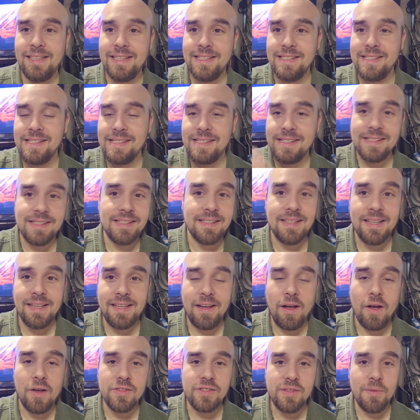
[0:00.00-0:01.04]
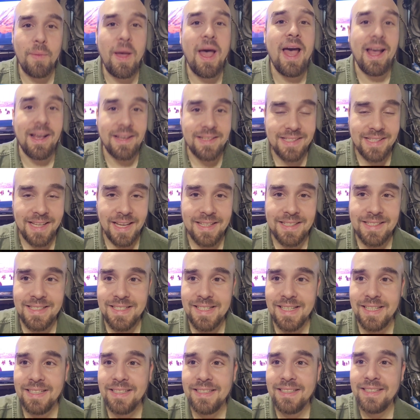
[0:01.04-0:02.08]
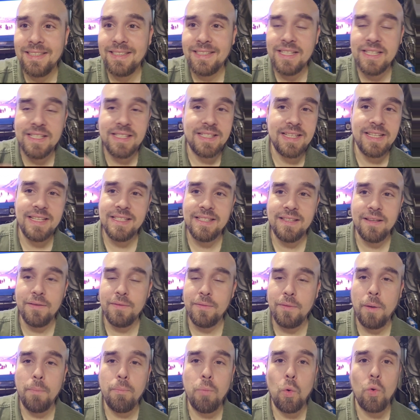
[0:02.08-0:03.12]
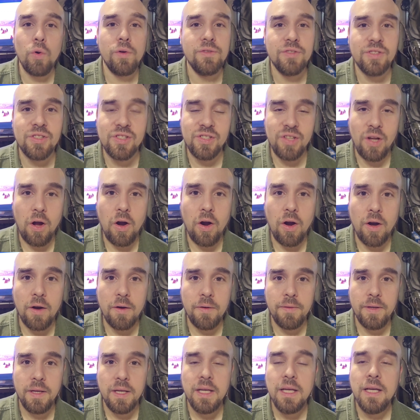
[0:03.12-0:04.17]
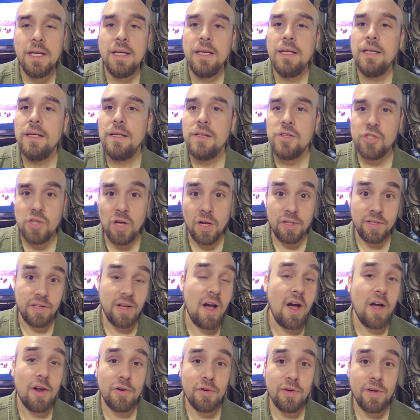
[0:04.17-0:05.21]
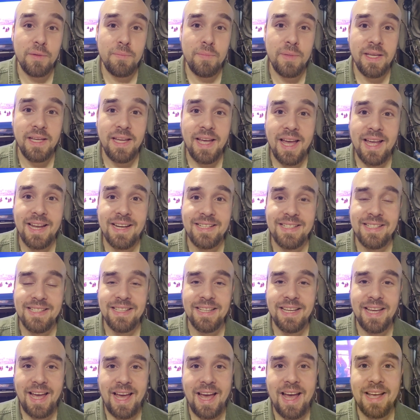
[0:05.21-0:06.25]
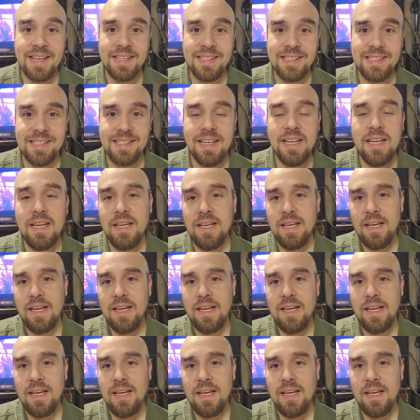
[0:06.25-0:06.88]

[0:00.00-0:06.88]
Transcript: his awesome accent, and just he's a born star. Sean Connery being added to the cast.